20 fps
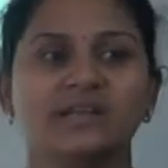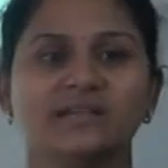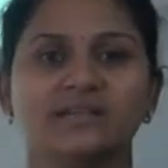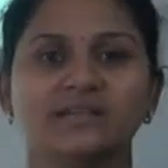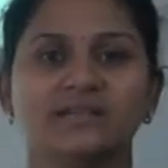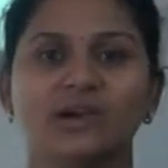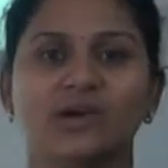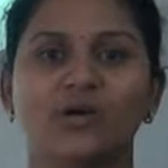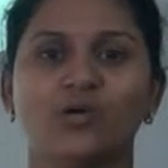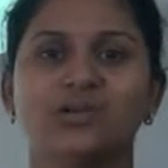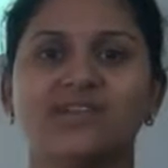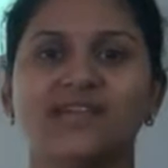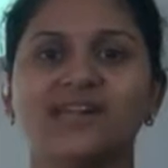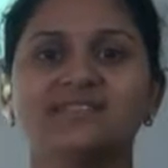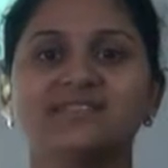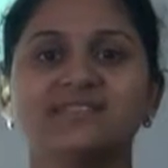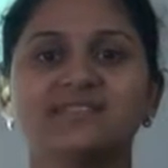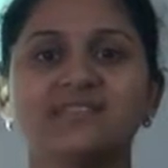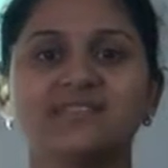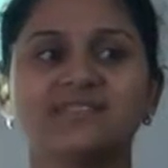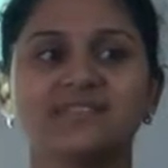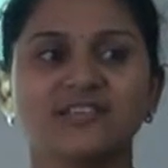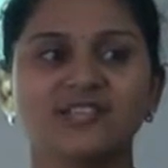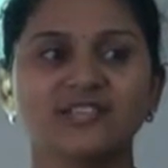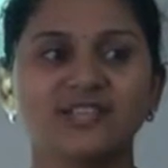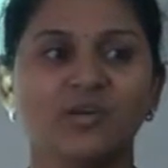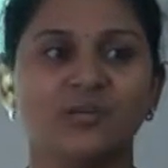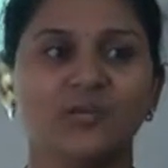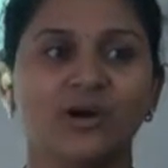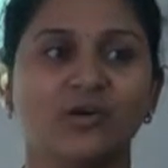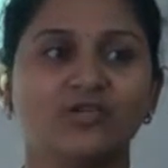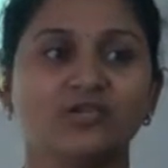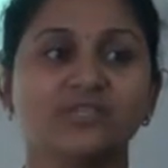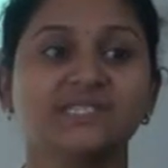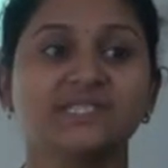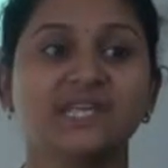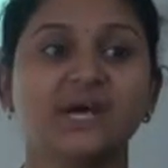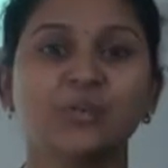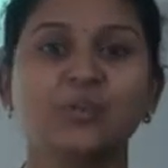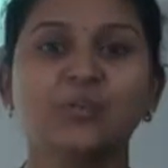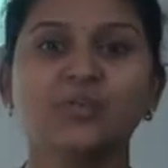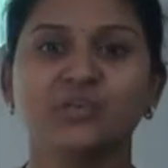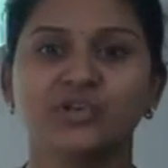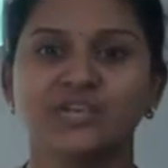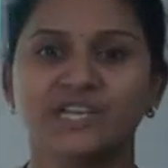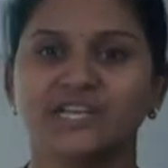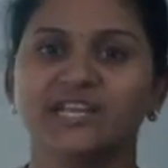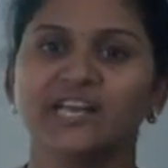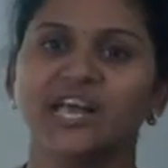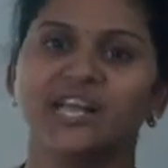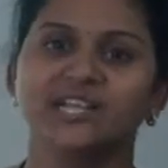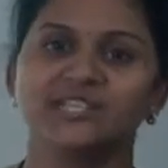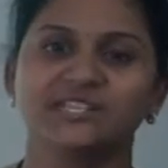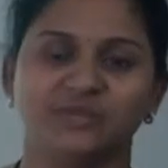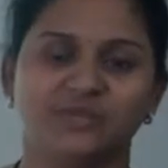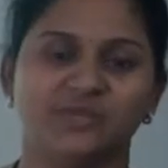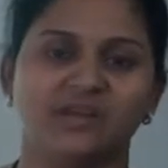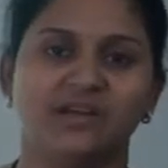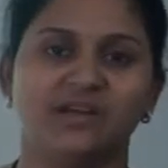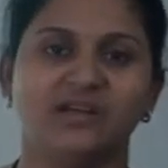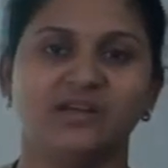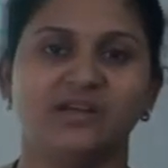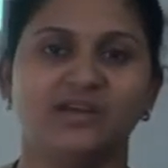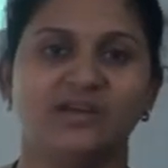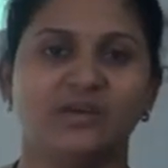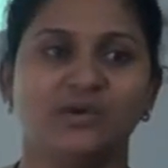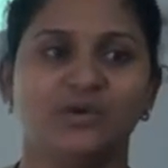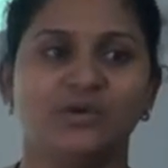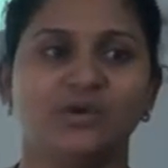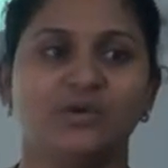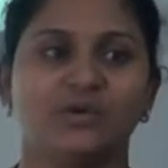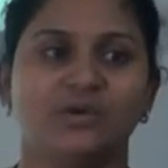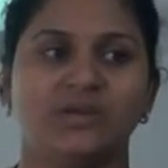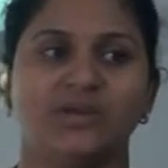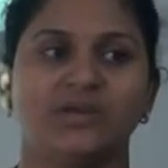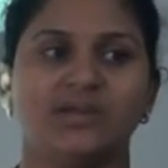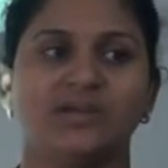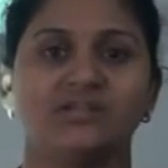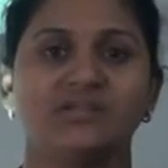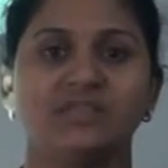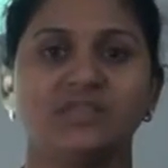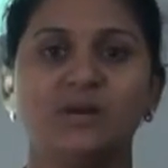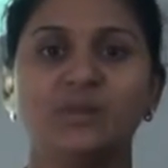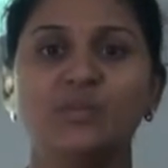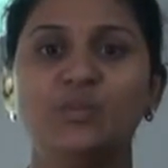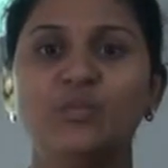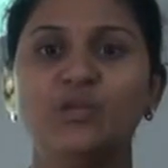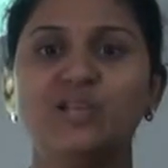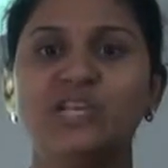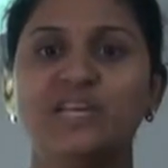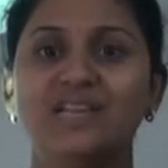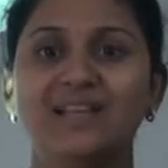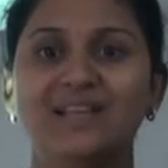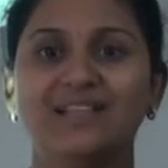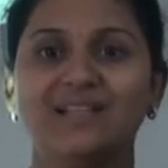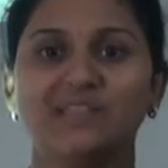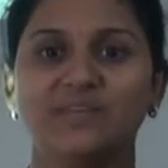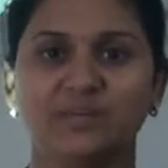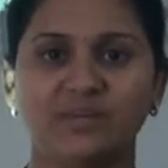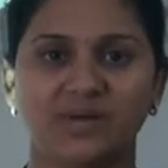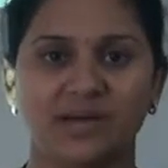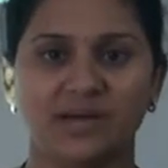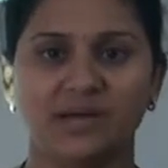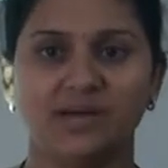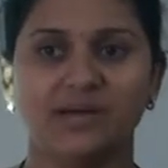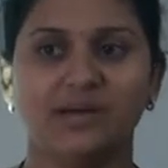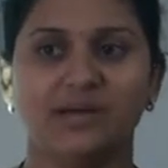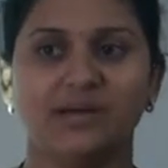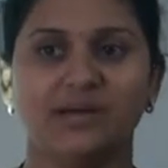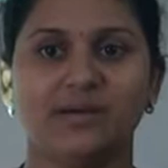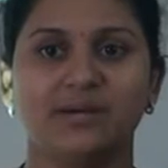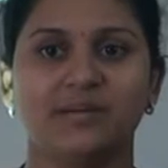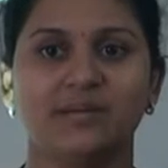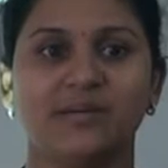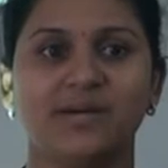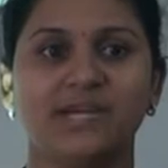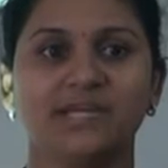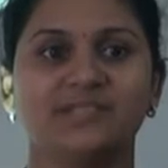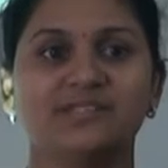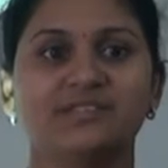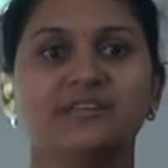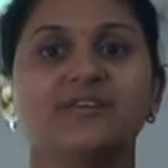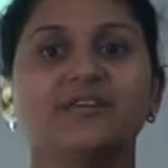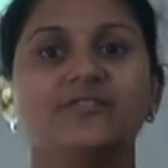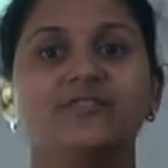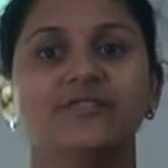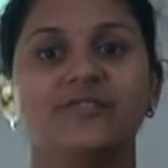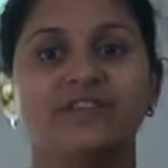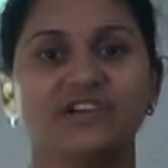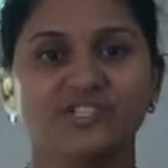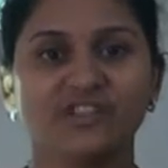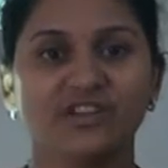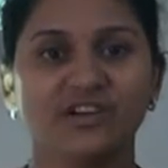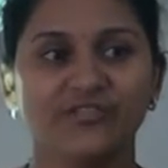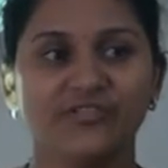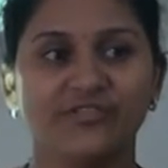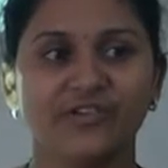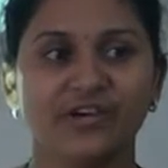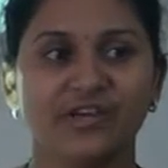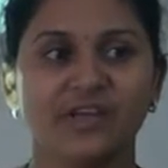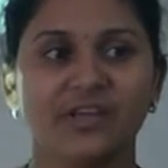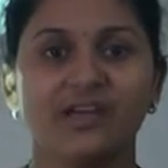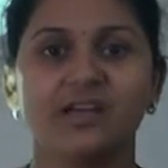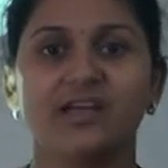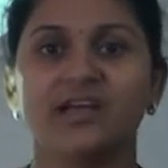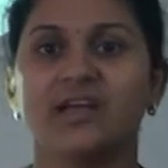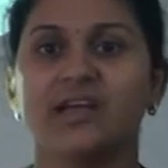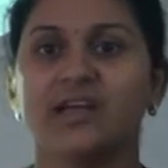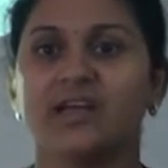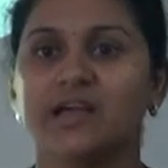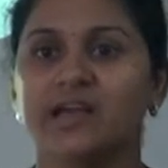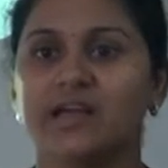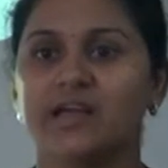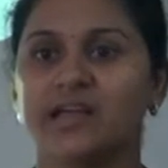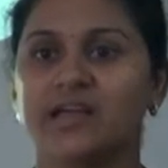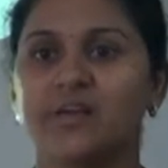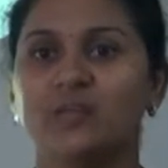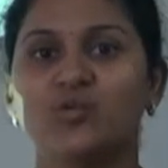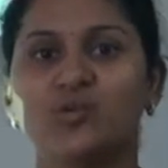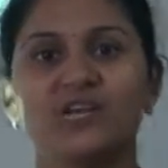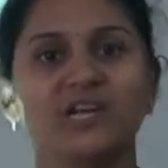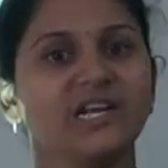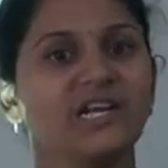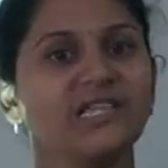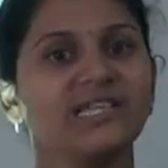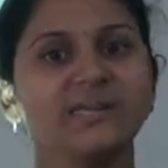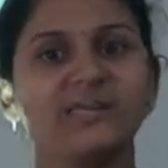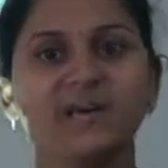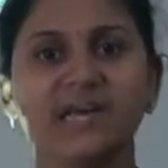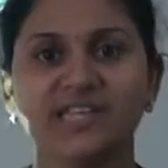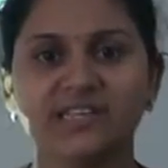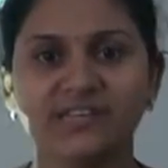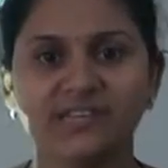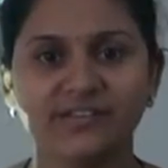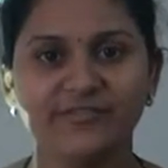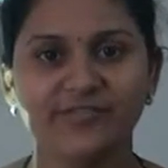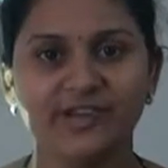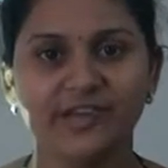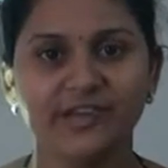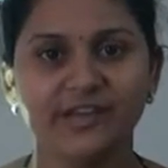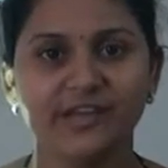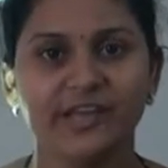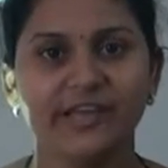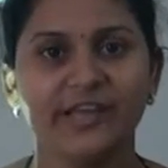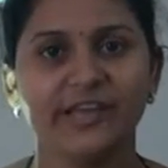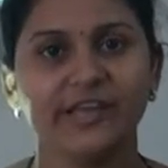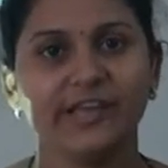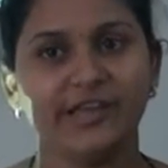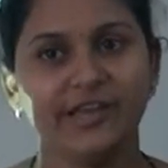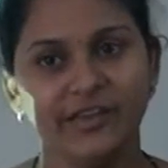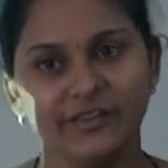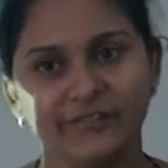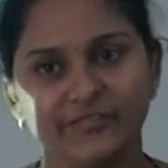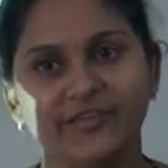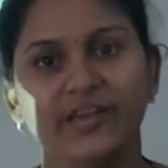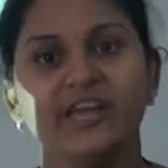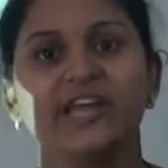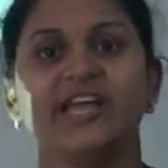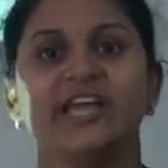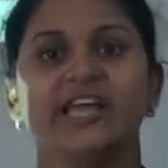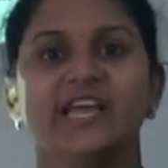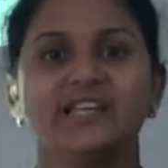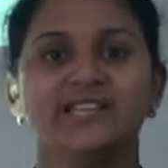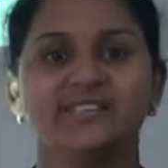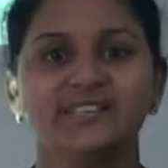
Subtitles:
now let's discuss about sub-Boolean algebra. A sub-Boolean algebra means, first of all, a Boolean algebra is given. If a